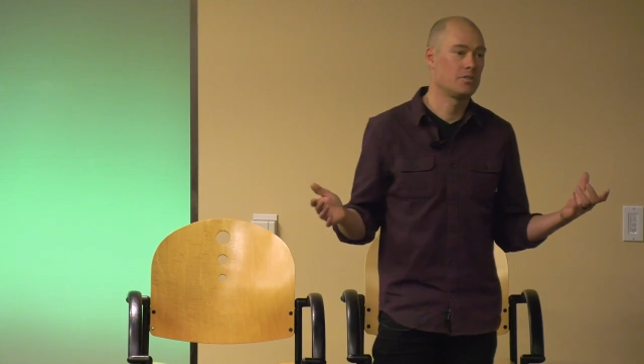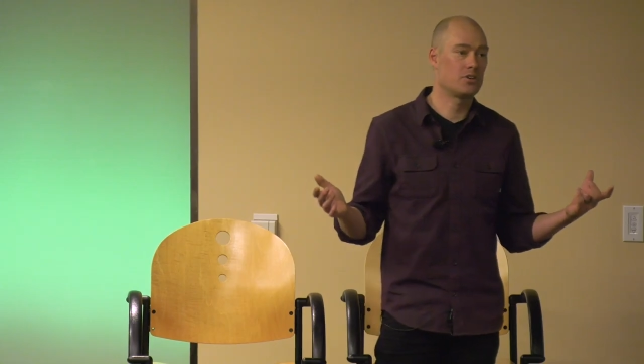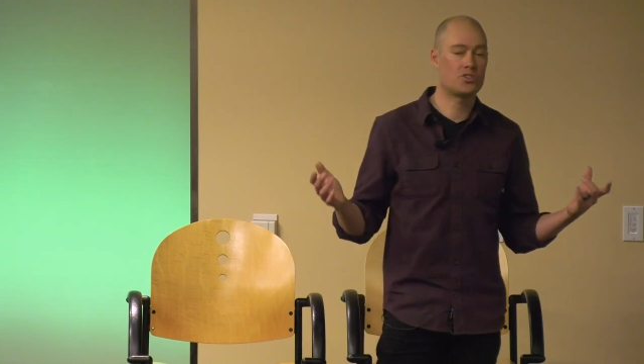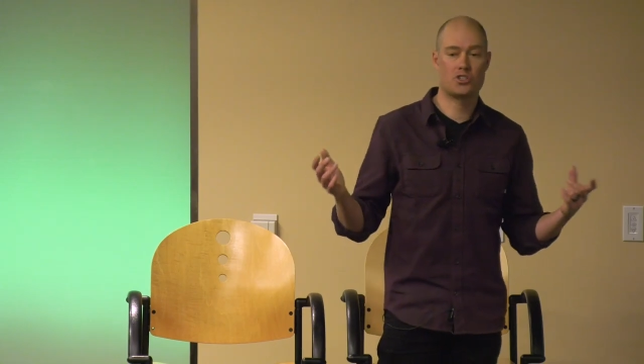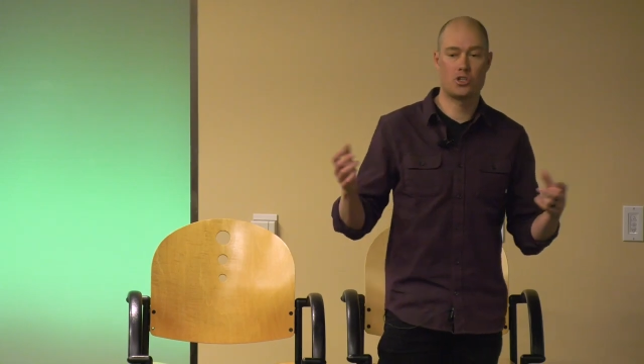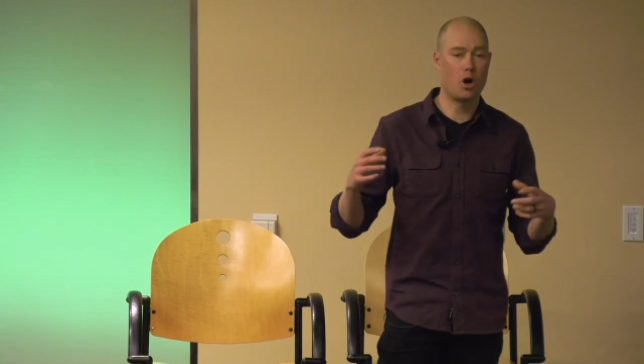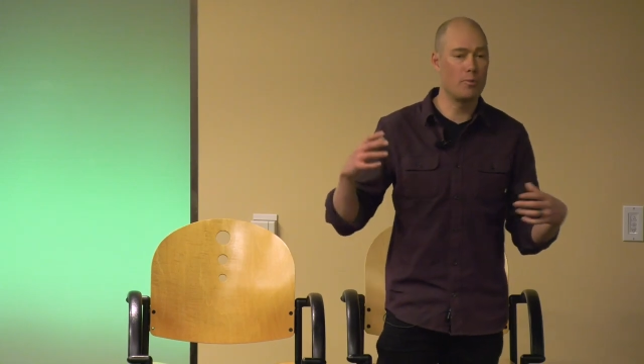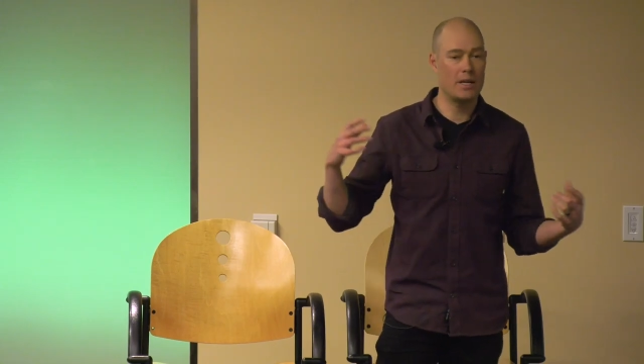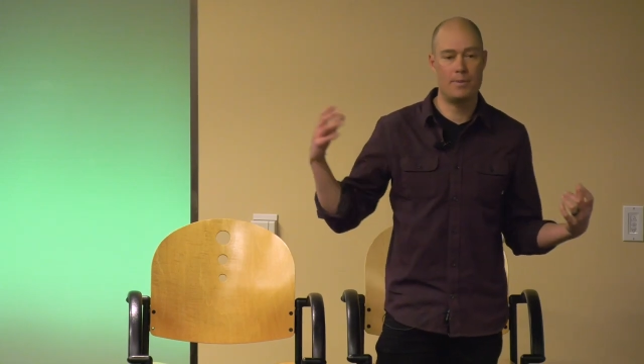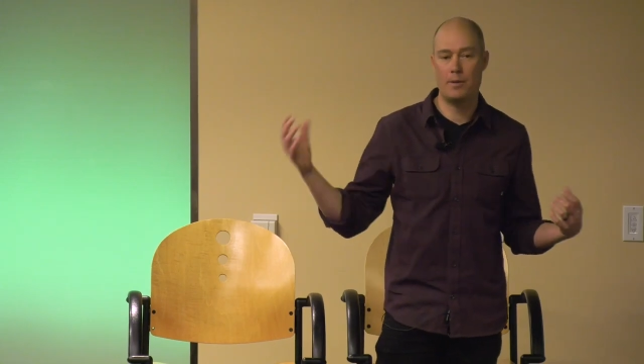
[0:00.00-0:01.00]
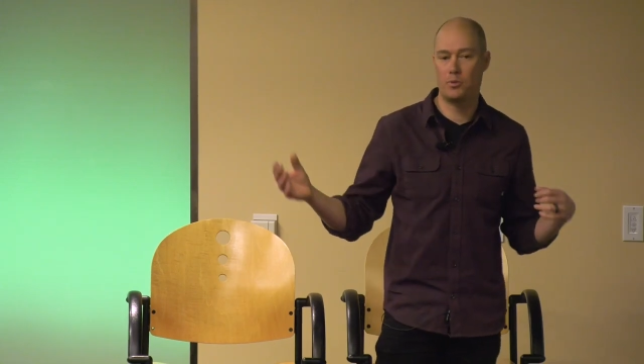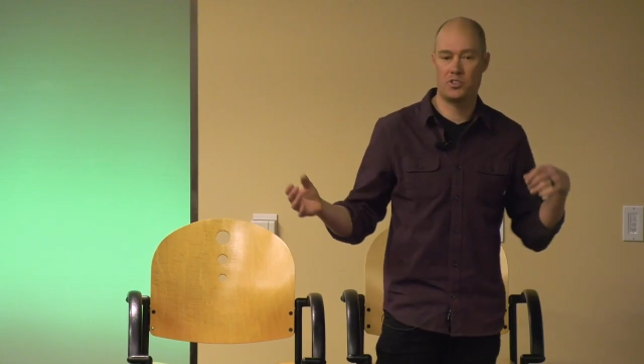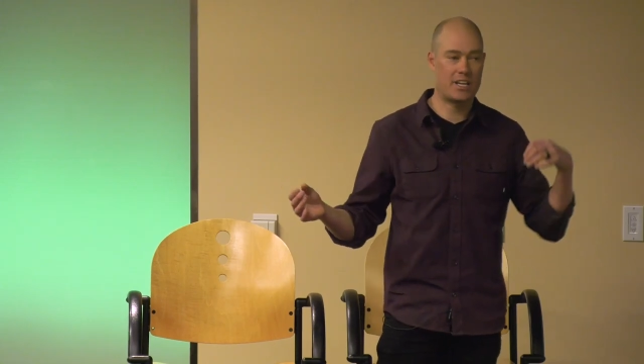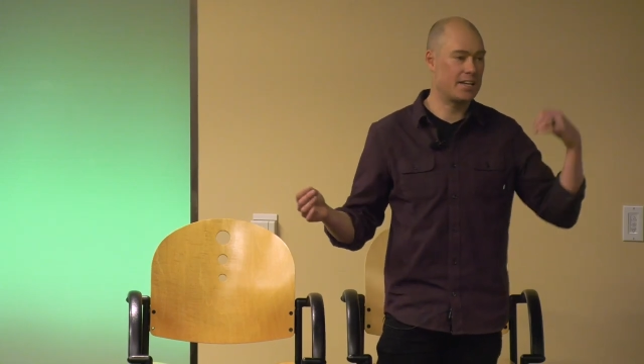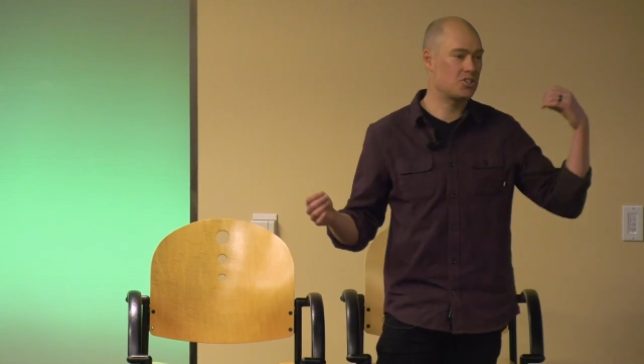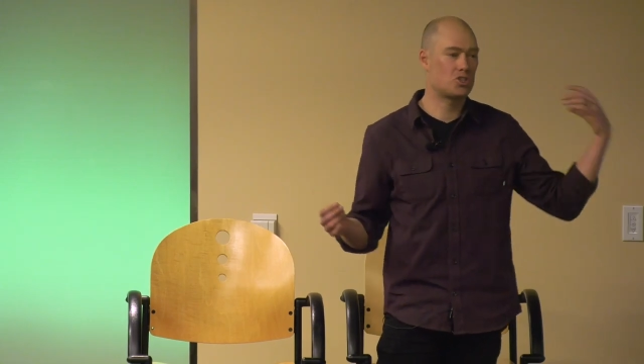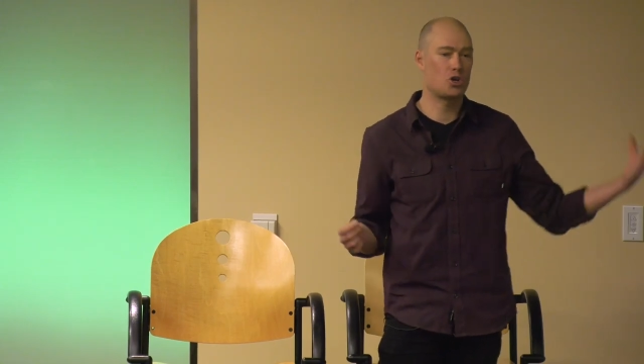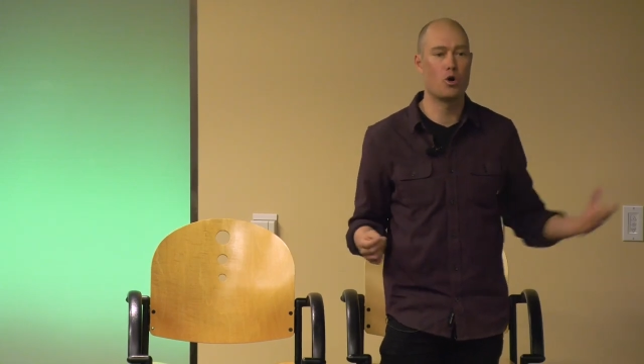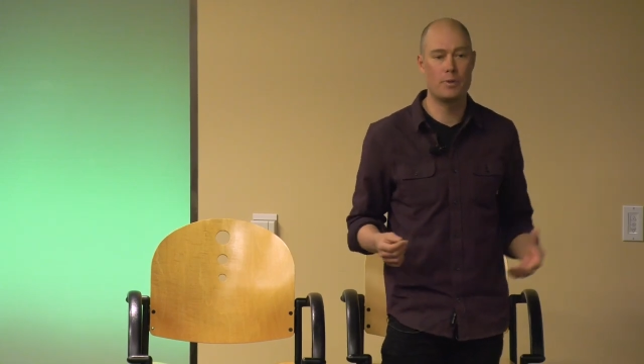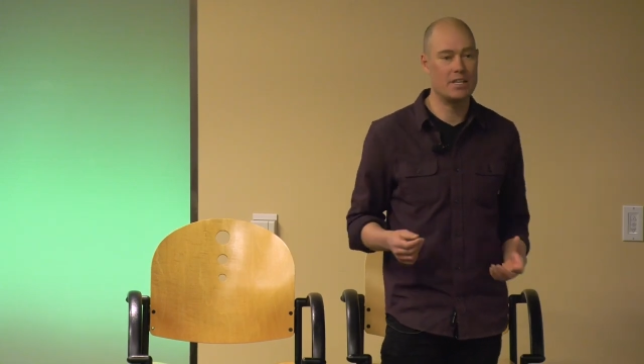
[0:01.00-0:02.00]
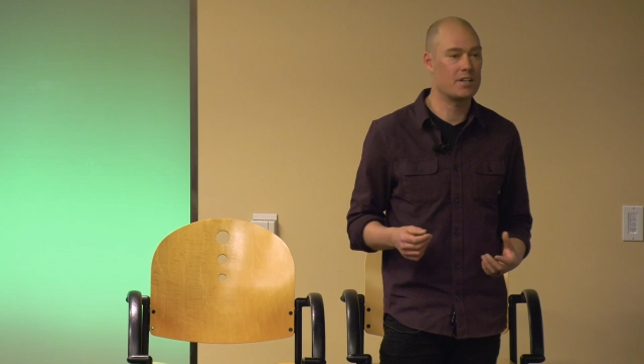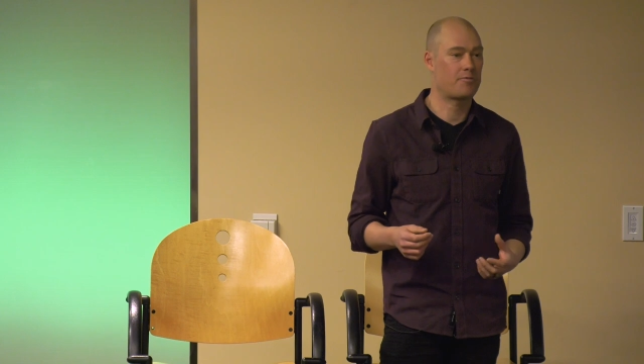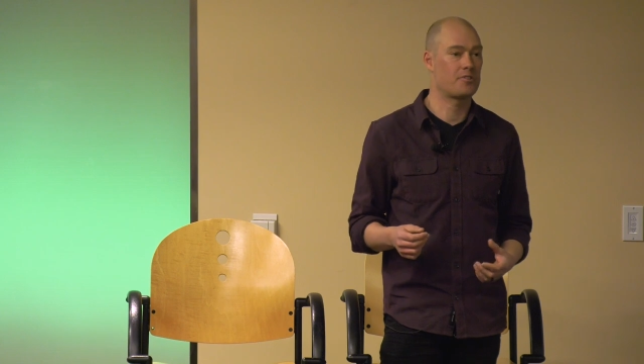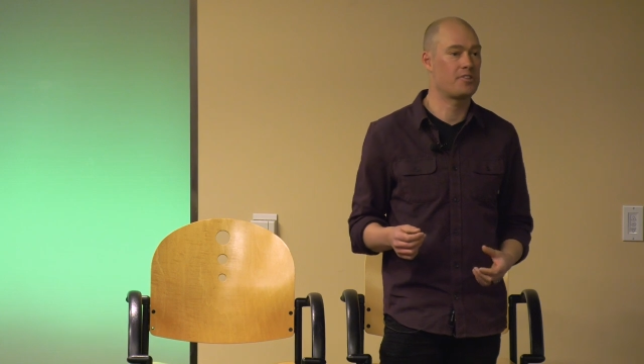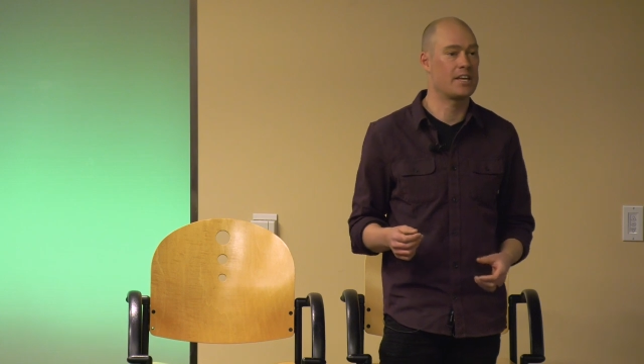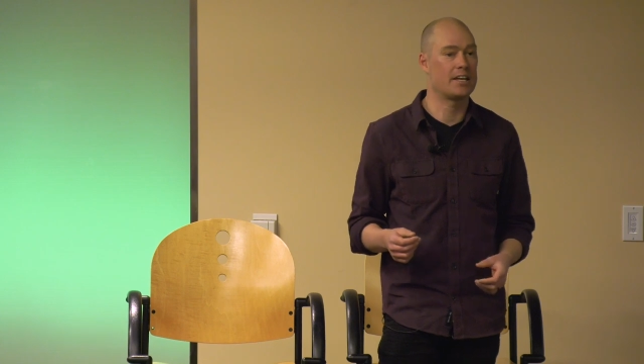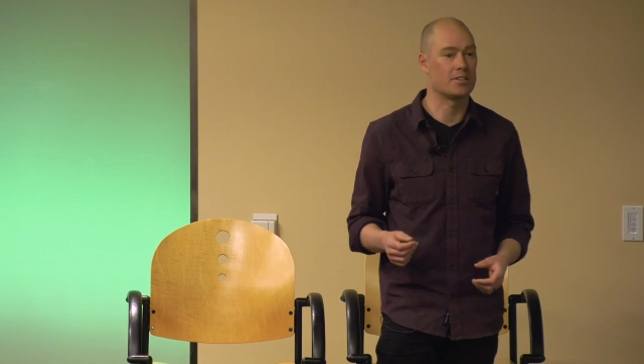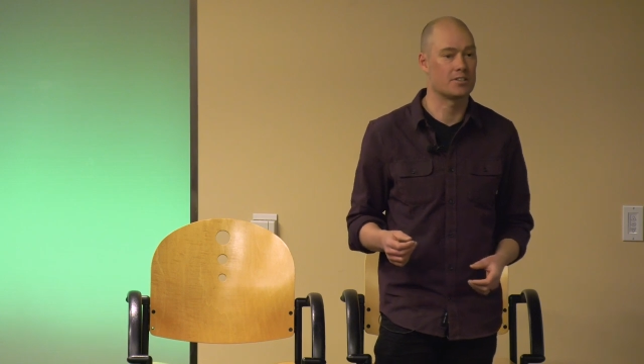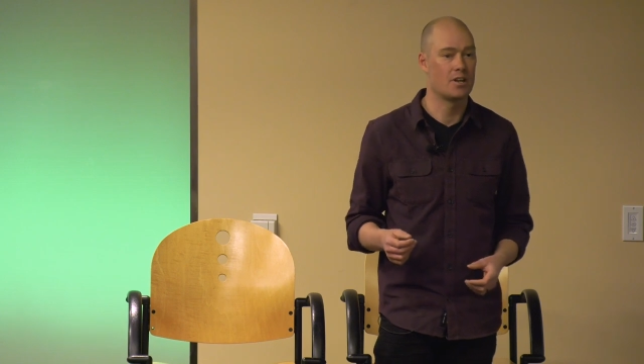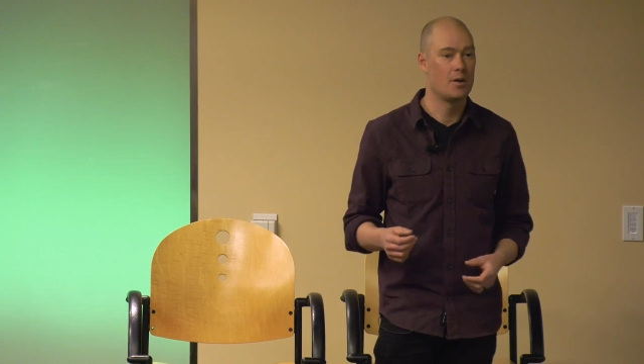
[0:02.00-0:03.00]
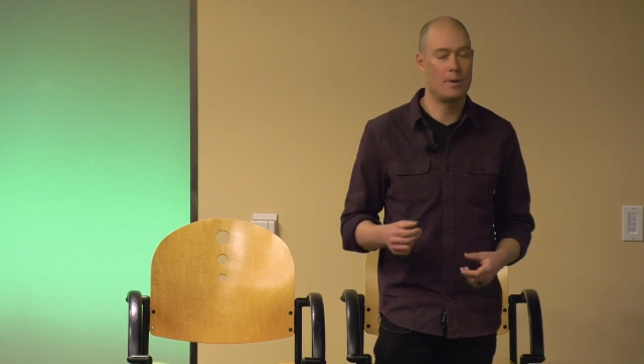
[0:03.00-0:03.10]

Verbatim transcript: There's so many people saying so many different things.